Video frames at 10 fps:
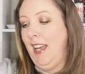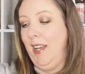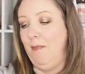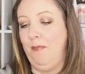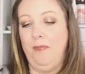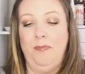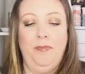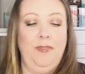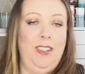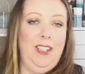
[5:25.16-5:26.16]

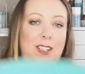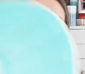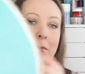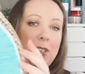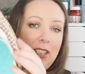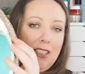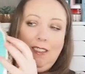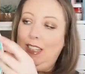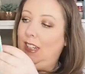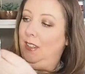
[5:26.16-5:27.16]
But yeah,
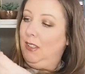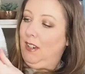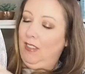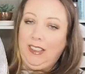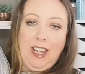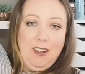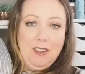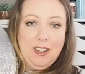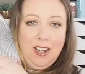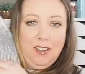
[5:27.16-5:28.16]
they're really cute. So I have like that
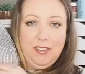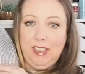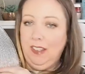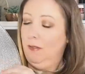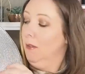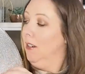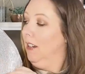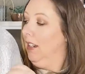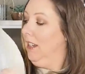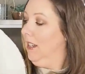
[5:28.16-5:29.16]
one, I have silver
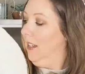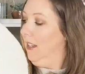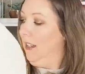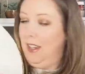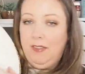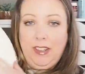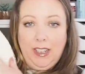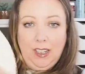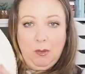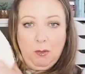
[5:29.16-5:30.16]
one,
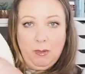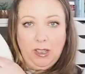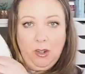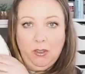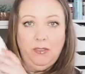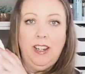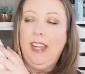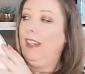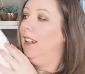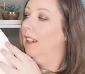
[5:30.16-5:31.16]
like a little one with a gold
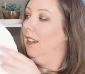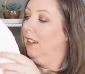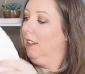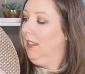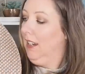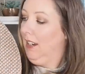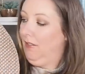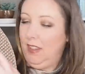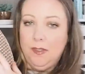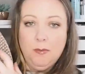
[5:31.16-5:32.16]
fleck. And then I
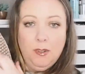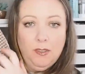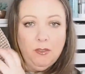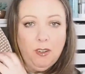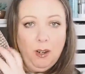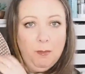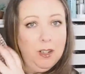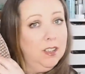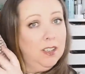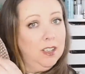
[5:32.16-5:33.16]
have this one
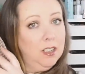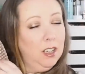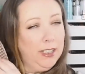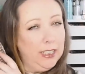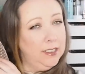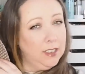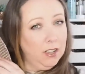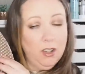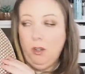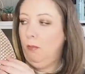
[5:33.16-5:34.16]
from, I think, is
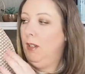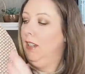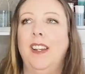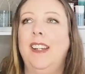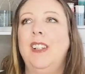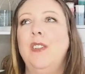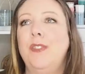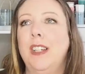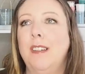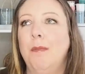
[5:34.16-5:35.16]
our home. I could
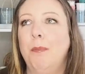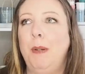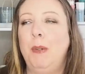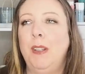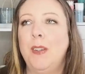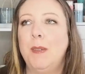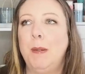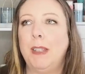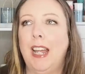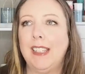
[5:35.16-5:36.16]
love to be one of those
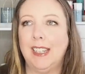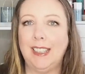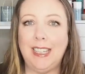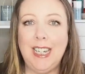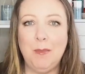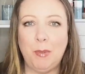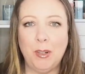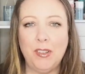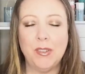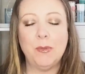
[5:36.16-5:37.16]
people that has like a team,
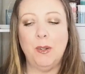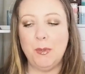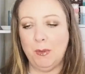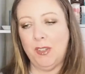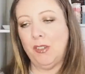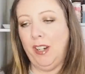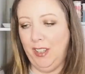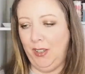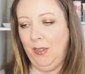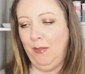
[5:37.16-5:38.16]
but I just always want to try
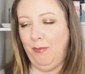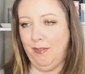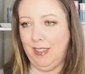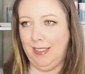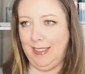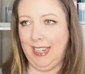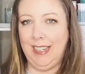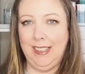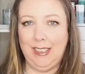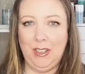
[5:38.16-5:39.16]
new
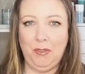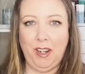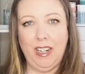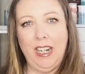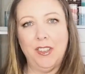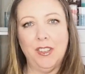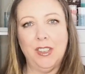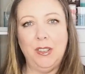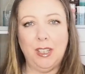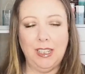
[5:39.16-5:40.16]
things, new
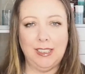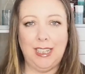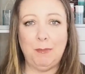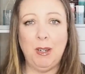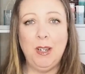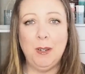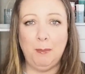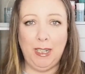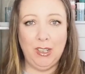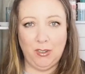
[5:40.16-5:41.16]
variations, new things to keep
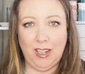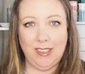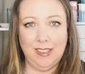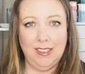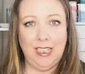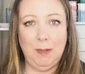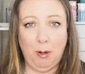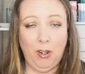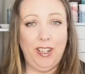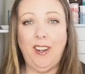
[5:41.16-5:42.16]
me interested and to
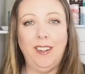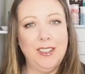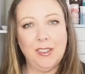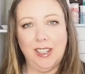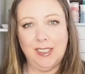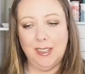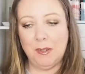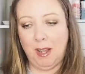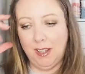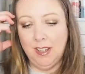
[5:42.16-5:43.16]
keep all y'all interested
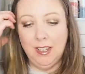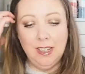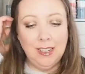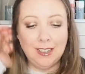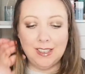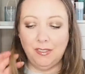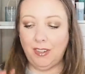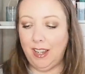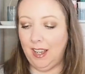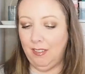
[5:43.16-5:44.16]
as well. Because
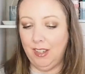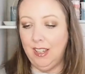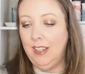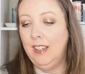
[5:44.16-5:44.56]
if I have